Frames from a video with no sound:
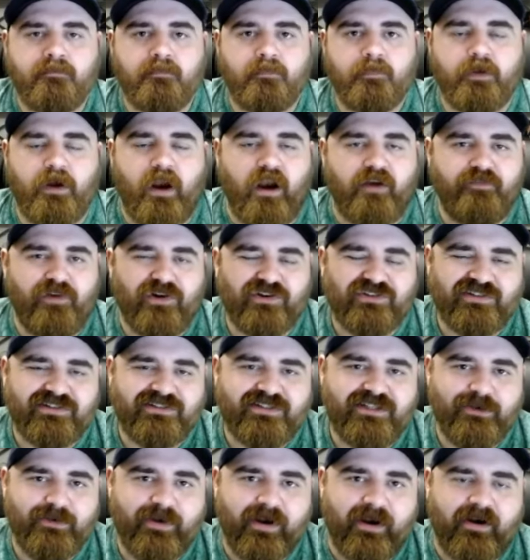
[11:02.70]
All right, folks,
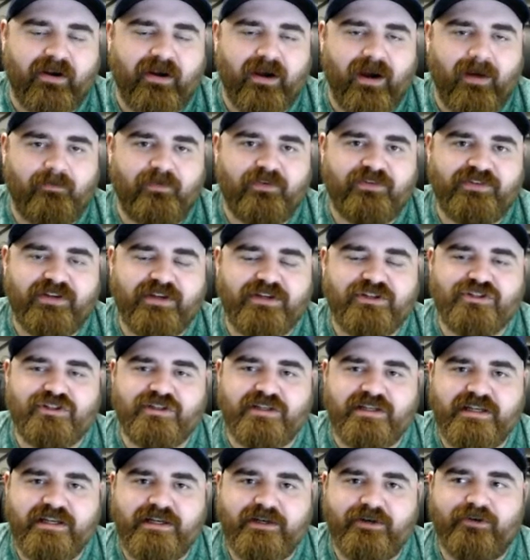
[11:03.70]
continuing our conversation
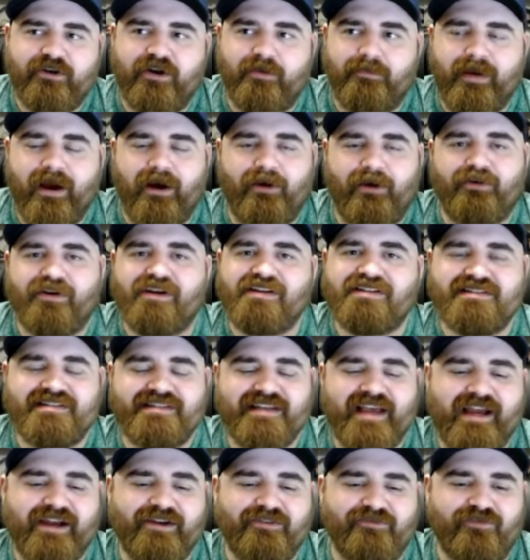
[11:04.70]
here about
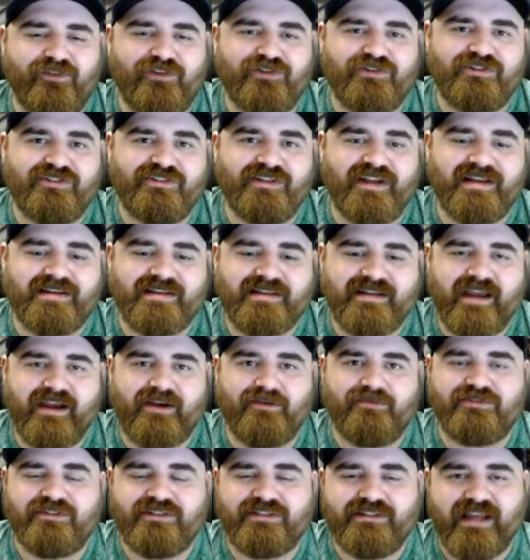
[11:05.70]
Gonzaga versus San
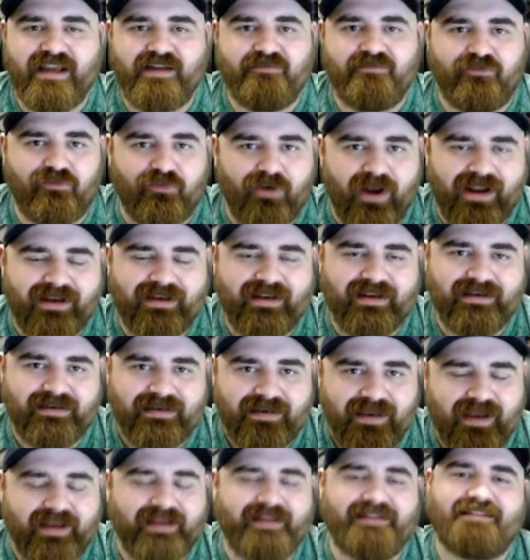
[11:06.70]
Diego State Friday
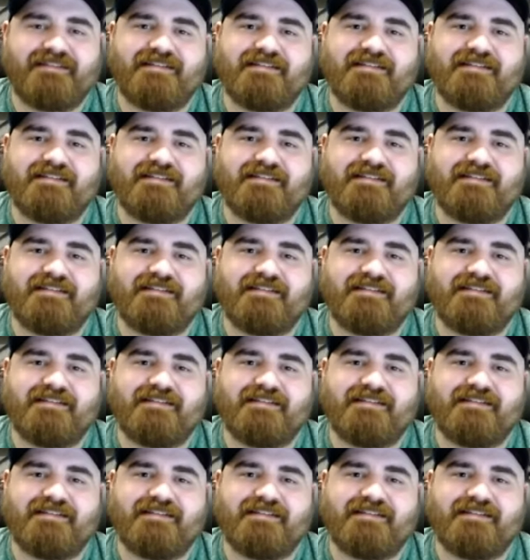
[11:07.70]
night,